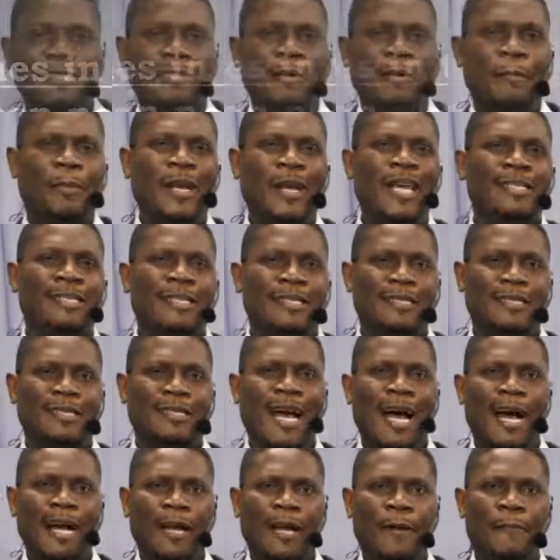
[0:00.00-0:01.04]
place is
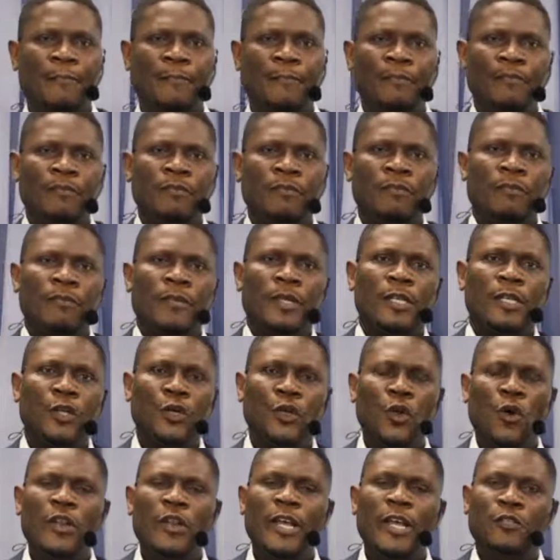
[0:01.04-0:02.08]
dark. You don't
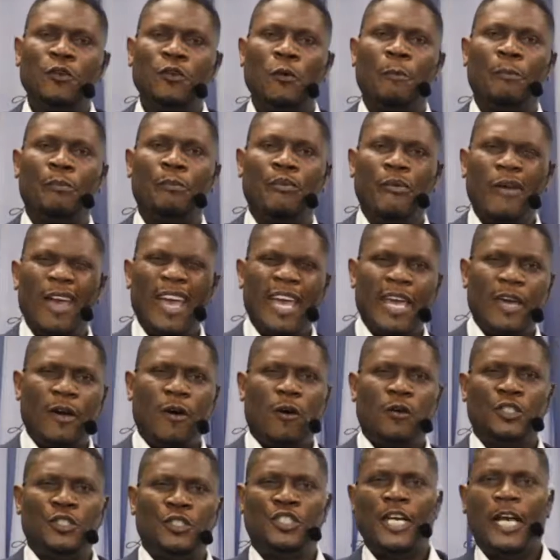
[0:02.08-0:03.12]
need to pray or
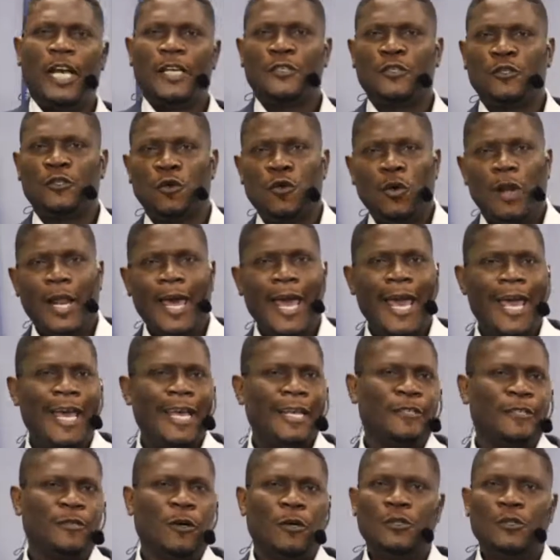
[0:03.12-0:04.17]
gesticulate
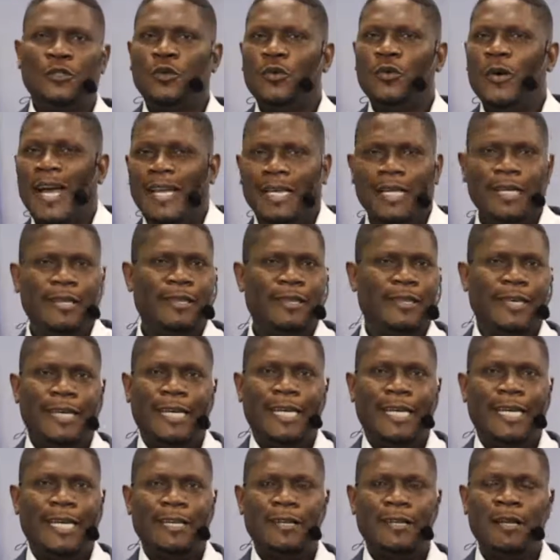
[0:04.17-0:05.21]
or do
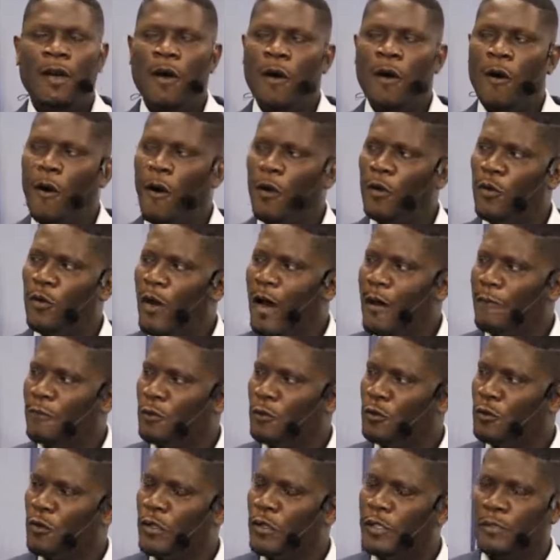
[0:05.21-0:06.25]
anything. All you have to
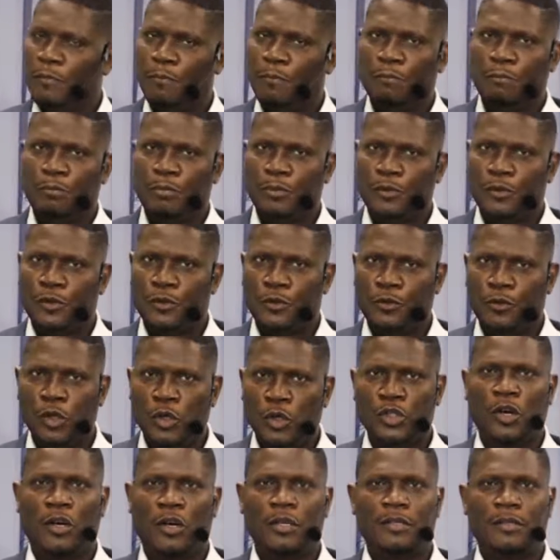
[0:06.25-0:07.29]
do is switch
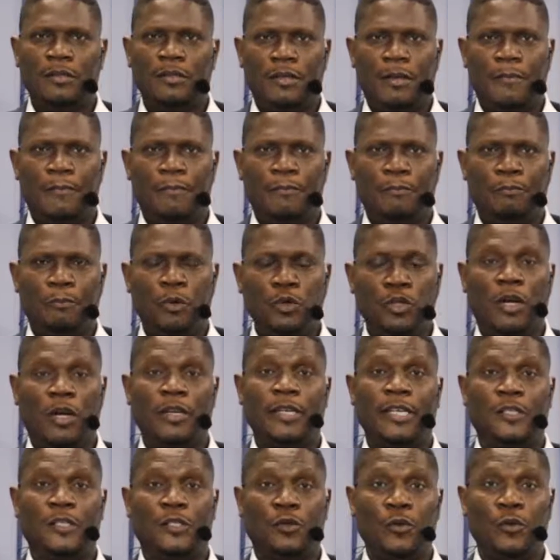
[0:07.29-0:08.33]
on, put on the
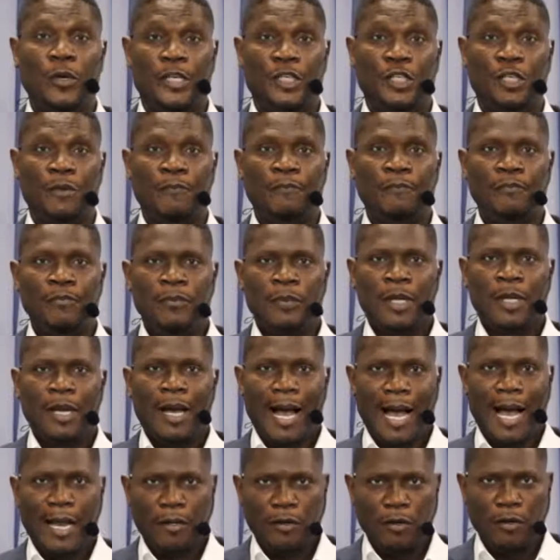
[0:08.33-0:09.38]
switch,
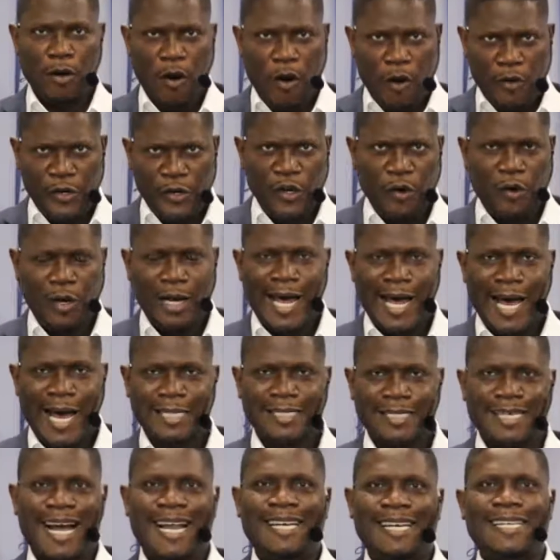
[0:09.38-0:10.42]
and on your light,
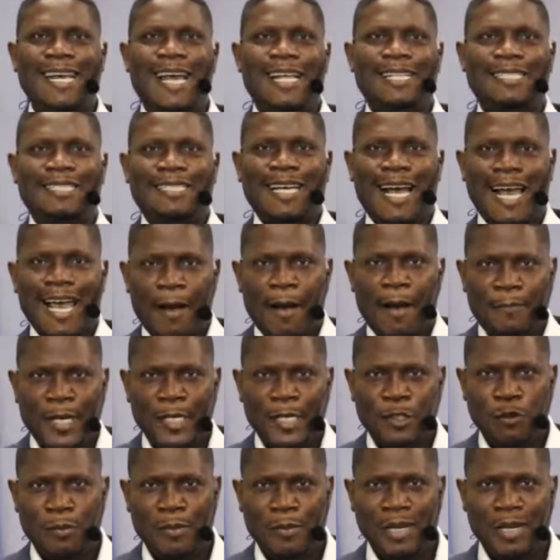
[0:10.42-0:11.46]
and the entire place will
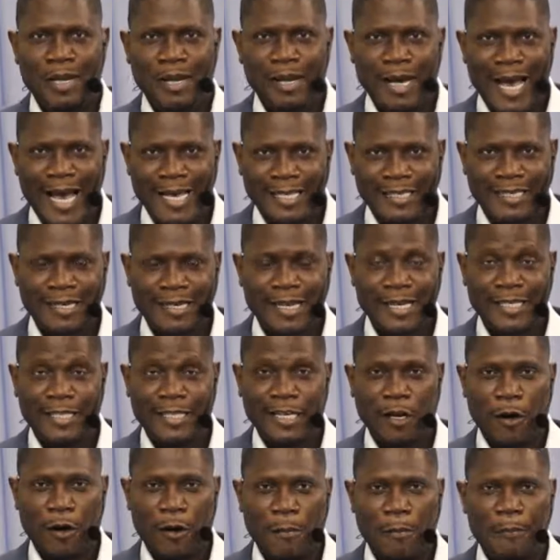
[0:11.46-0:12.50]
be light lighting up.